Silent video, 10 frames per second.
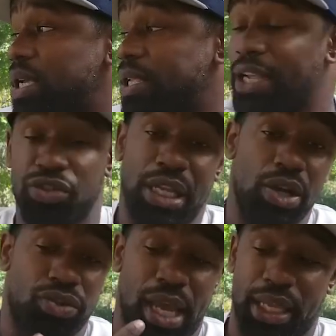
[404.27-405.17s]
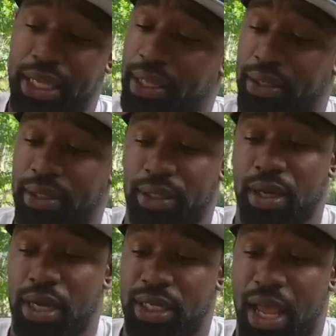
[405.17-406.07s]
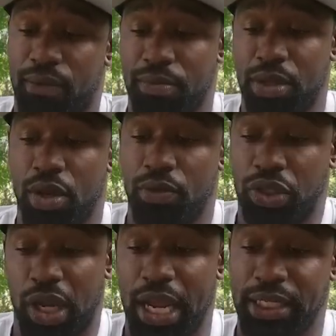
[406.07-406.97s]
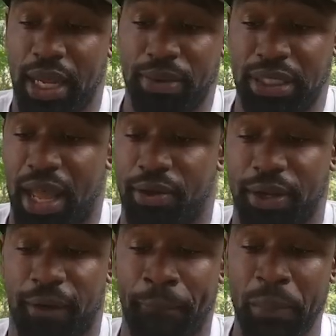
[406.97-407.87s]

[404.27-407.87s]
Like, they're still trying to get in contact with me. You know, it was crazy. I was down there.